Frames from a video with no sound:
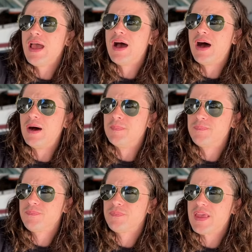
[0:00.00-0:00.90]

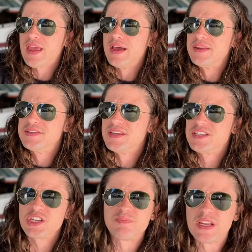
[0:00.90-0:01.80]
And
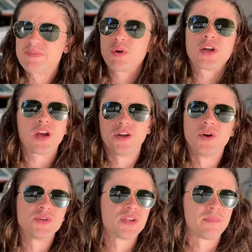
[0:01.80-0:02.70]
it's burning our
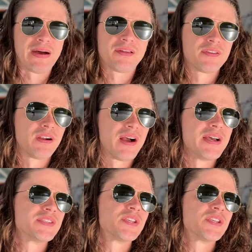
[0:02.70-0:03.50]
nose and our mouth and our eyes.